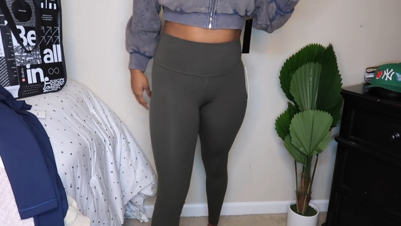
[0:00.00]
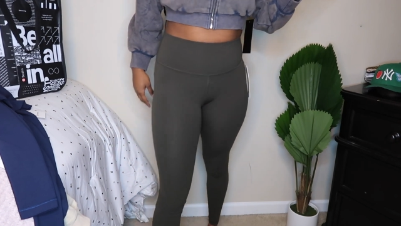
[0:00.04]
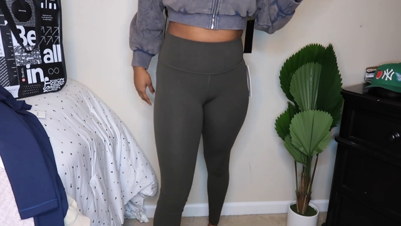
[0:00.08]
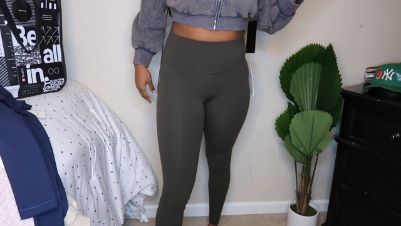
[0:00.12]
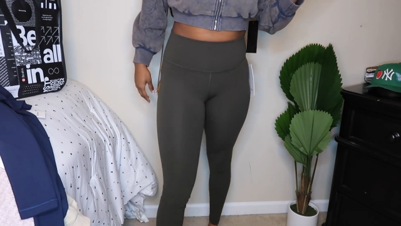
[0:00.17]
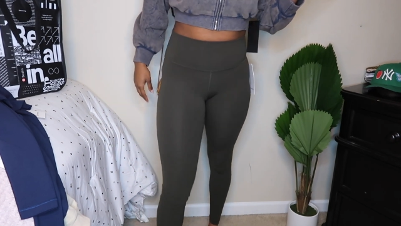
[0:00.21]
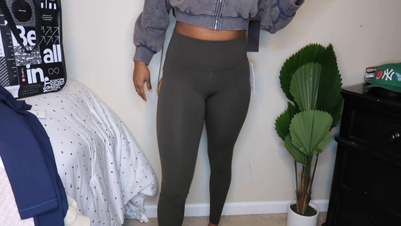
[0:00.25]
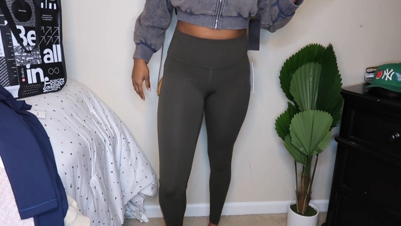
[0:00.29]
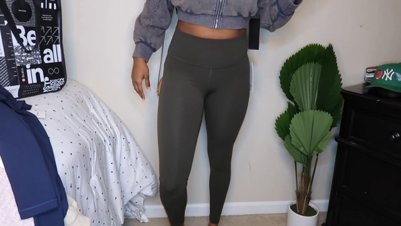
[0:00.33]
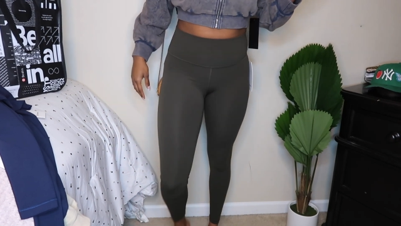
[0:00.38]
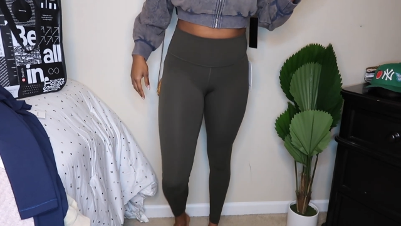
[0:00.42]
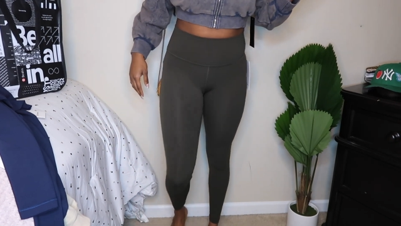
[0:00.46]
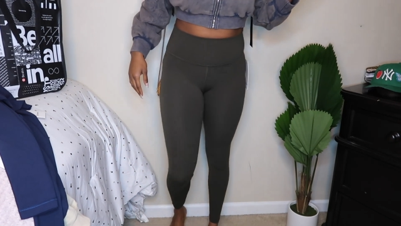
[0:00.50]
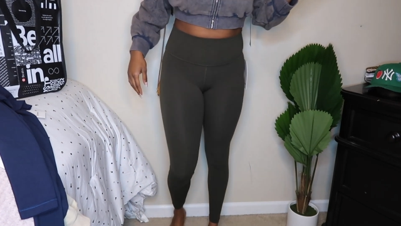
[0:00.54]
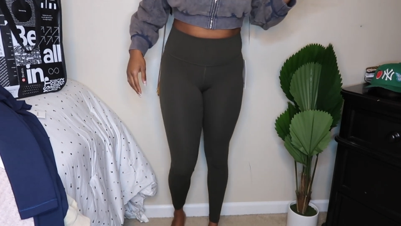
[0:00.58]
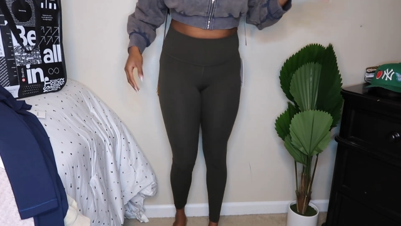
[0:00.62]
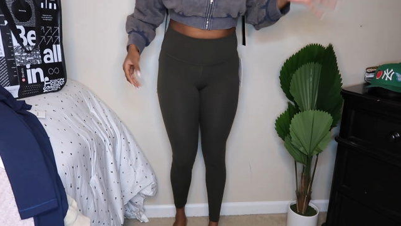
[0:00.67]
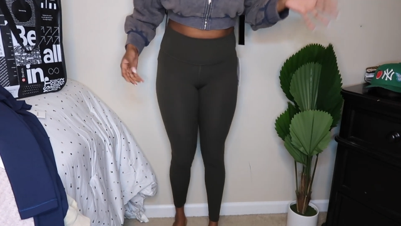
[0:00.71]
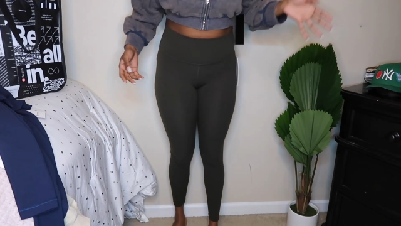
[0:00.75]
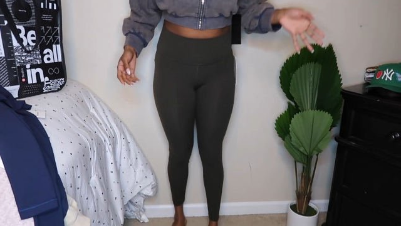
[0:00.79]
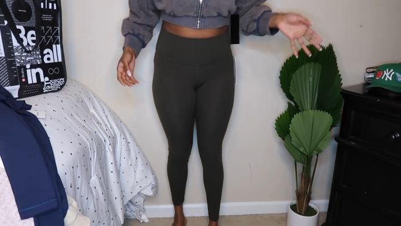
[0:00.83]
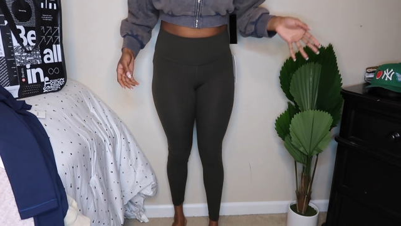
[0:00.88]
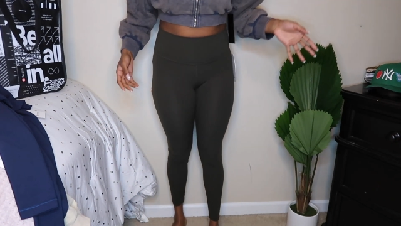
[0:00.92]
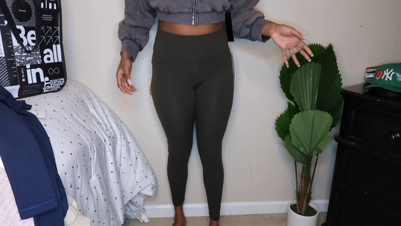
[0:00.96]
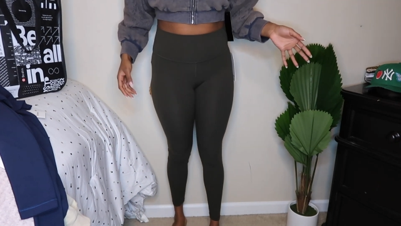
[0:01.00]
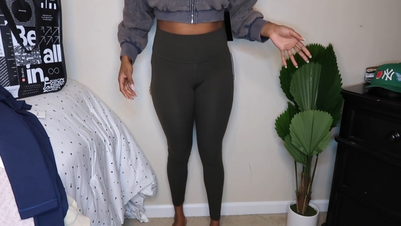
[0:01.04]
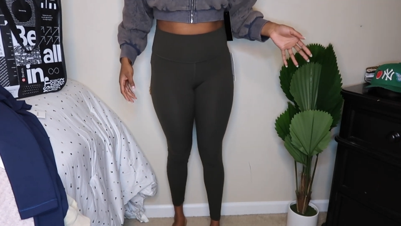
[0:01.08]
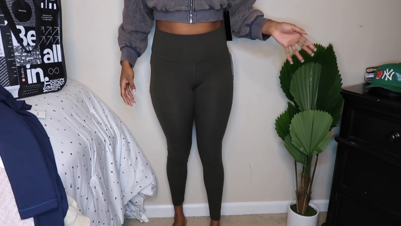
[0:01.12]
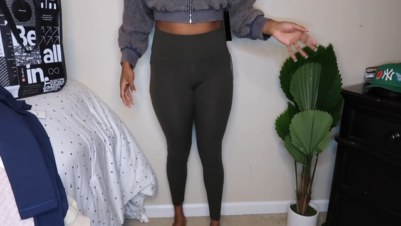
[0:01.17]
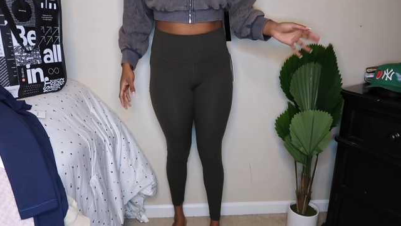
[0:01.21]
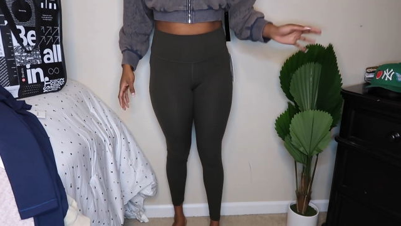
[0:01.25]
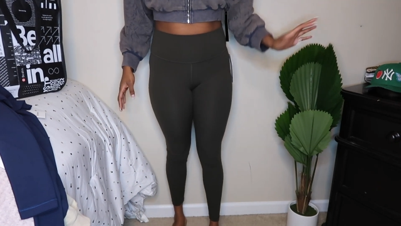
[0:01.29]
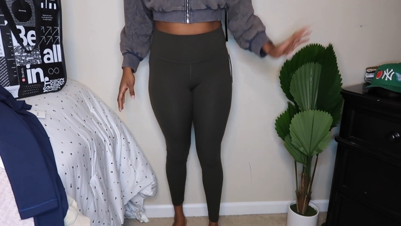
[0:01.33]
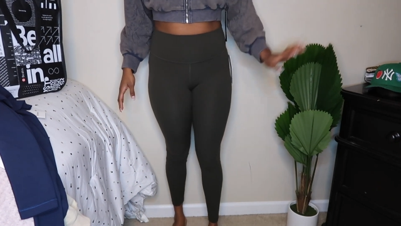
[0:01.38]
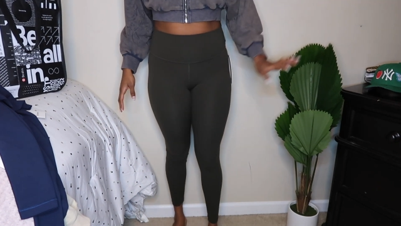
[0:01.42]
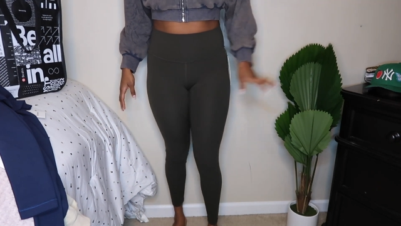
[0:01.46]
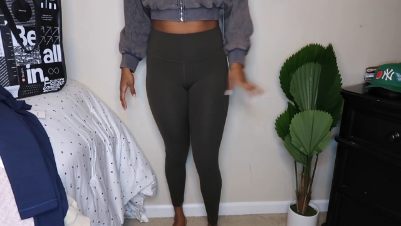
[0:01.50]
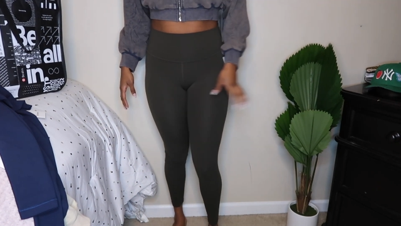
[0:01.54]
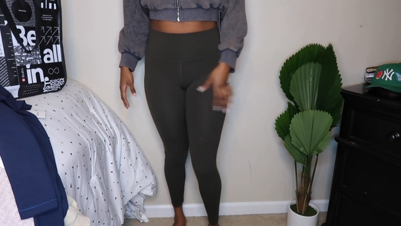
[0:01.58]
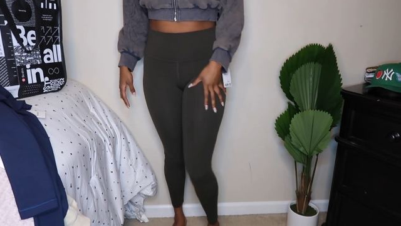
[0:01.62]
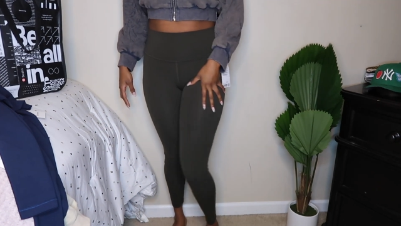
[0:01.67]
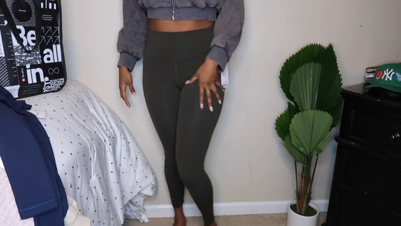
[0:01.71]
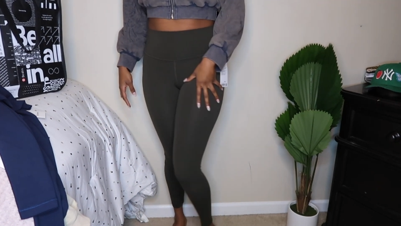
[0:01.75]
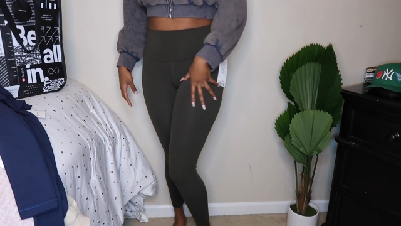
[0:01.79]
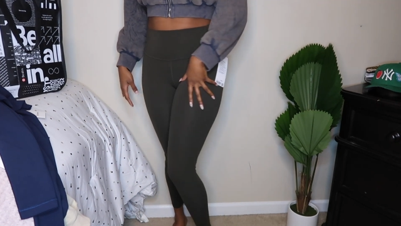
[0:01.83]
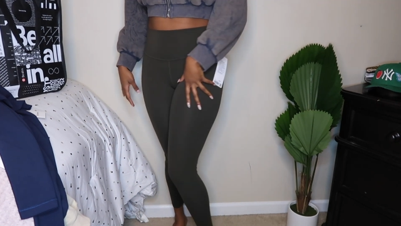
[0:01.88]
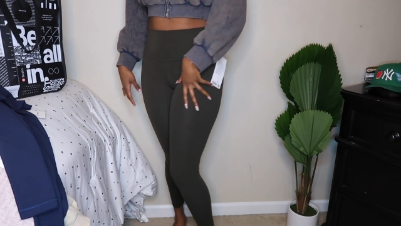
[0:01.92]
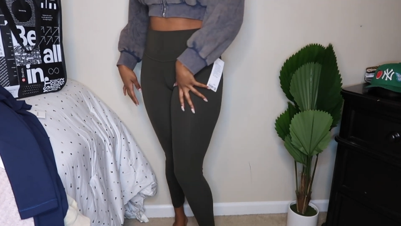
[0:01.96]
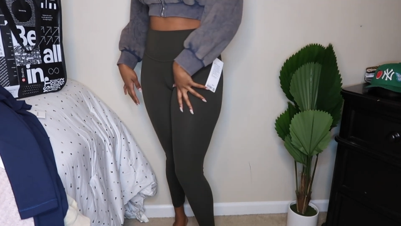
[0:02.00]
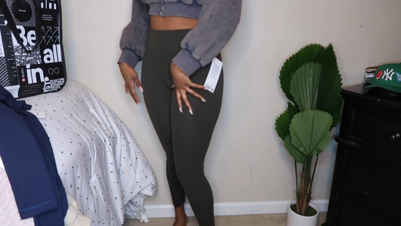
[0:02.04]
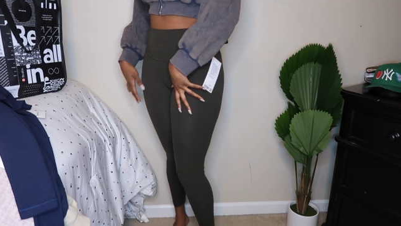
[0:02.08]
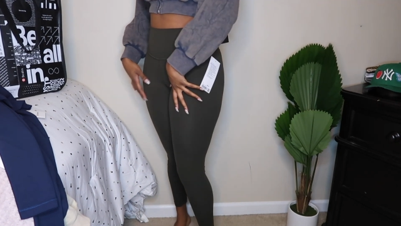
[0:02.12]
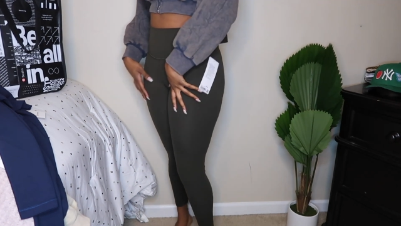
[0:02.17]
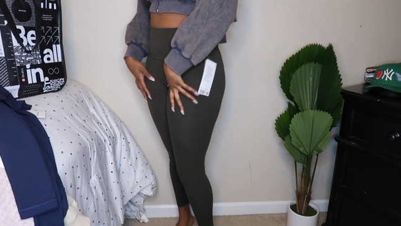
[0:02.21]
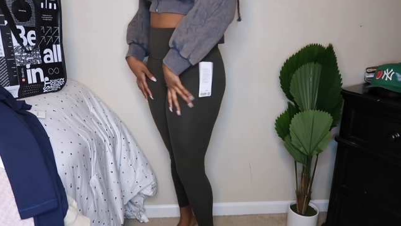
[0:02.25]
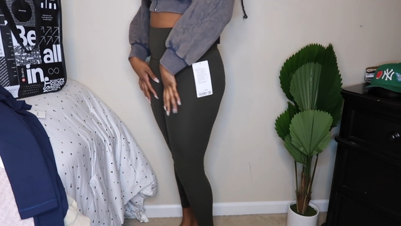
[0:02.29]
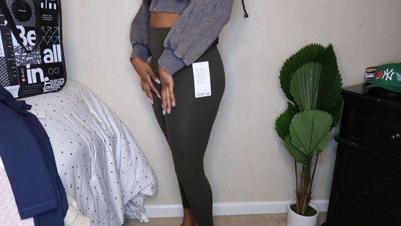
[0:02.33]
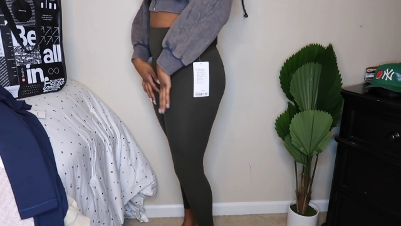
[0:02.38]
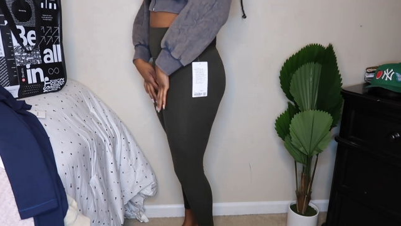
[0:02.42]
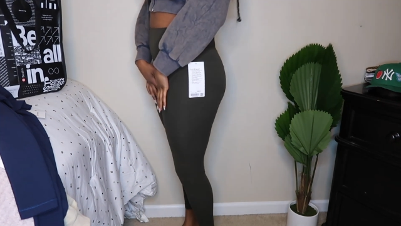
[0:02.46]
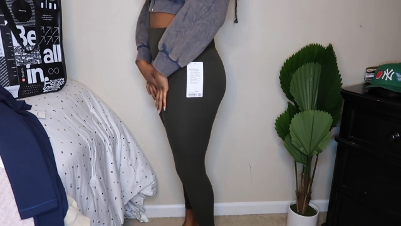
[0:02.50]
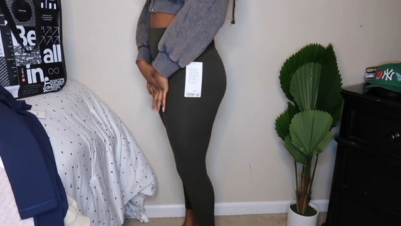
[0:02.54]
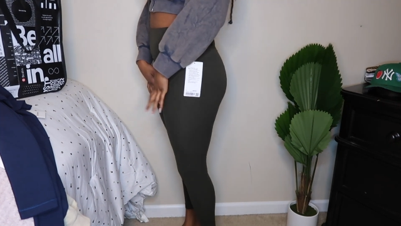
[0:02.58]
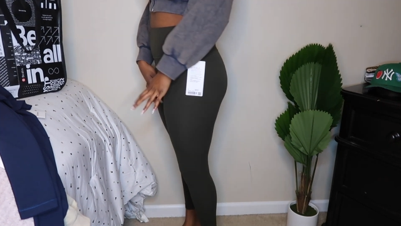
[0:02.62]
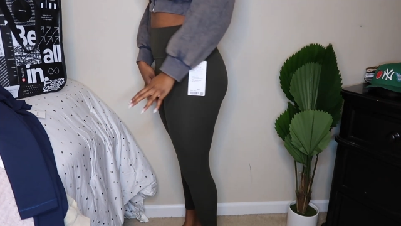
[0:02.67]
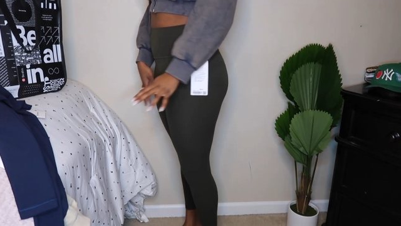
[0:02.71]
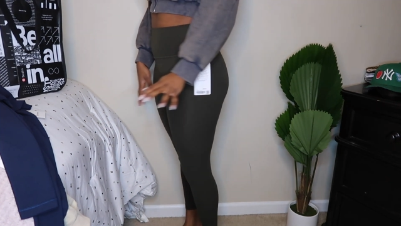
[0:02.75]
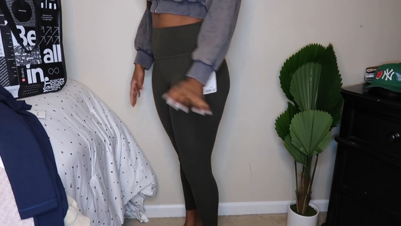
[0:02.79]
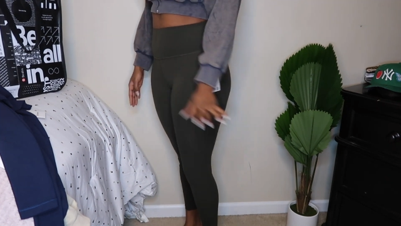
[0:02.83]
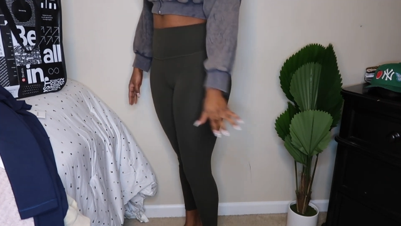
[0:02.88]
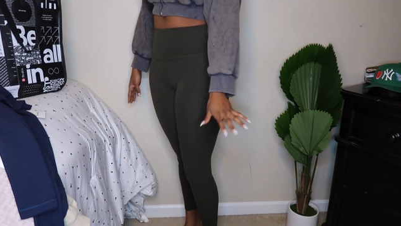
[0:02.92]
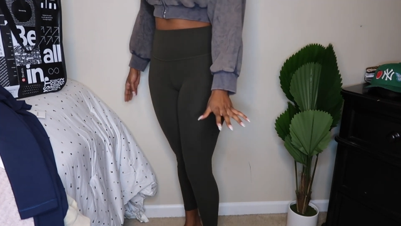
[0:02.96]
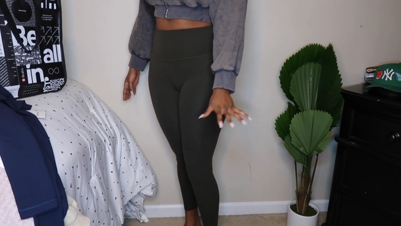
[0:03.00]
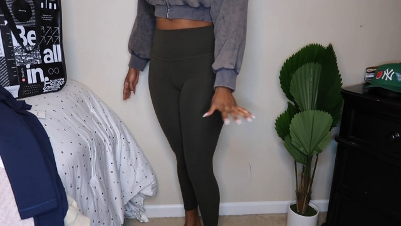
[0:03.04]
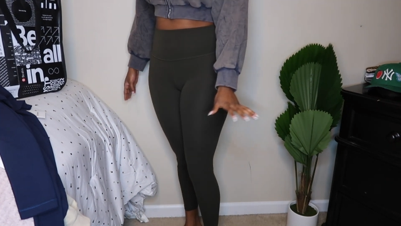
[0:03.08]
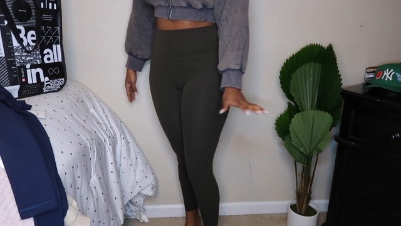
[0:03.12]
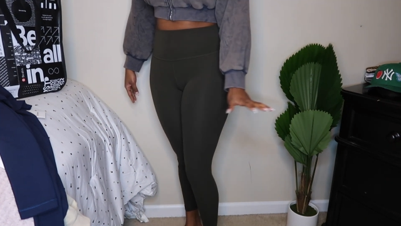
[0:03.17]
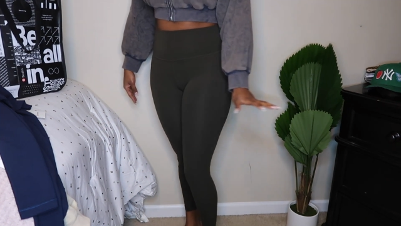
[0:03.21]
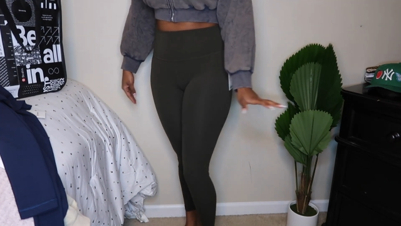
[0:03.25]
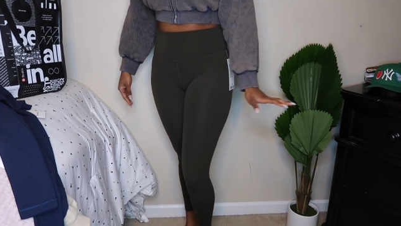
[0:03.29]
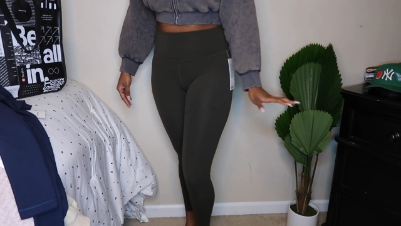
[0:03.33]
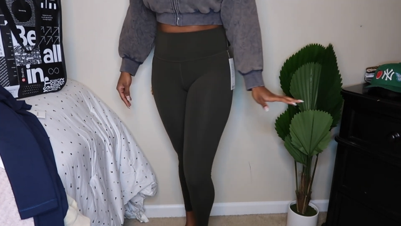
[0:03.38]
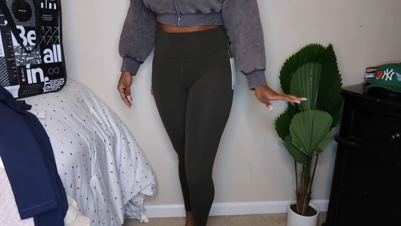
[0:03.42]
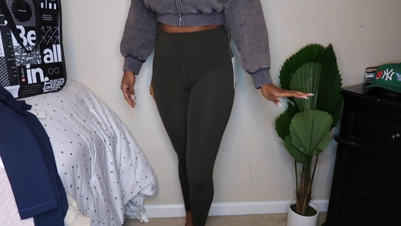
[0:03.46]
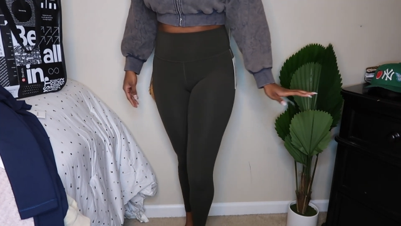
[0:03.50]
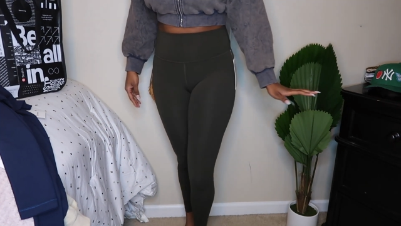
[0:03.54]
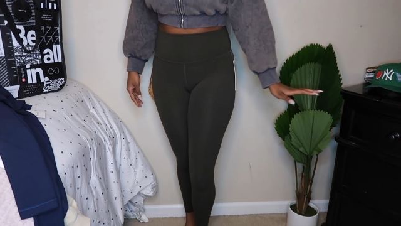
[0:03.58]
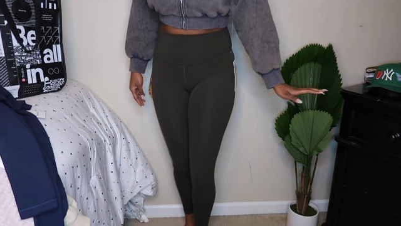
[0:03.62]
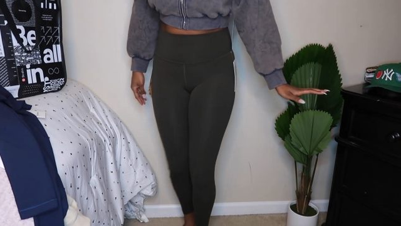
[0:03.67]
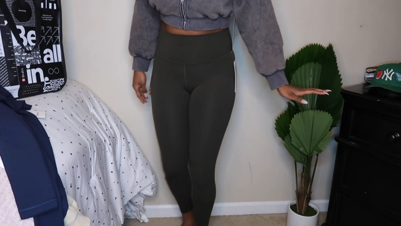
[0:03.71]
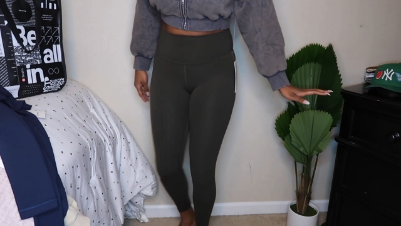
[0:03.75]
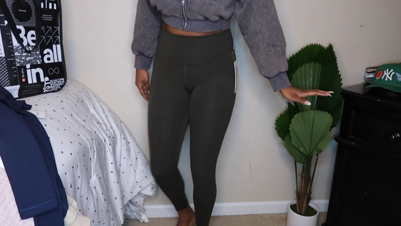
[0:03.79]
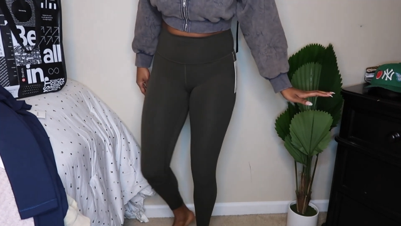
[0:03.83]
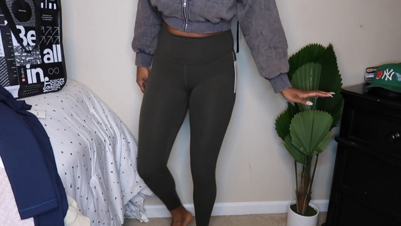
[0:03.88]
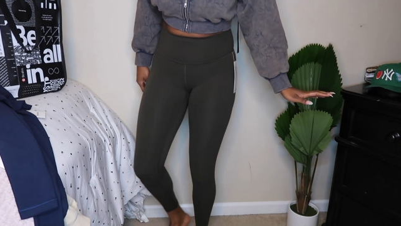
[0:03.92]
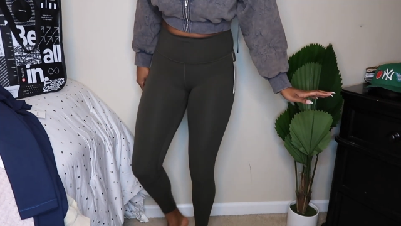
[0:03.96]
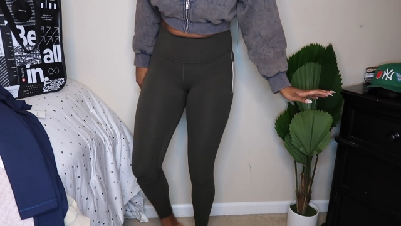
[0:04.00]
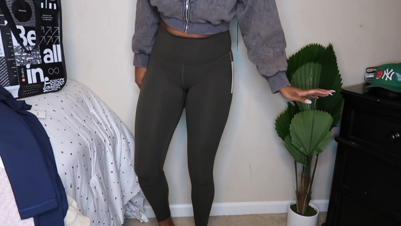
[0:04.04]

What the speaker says: Nobody's mouth can be seen.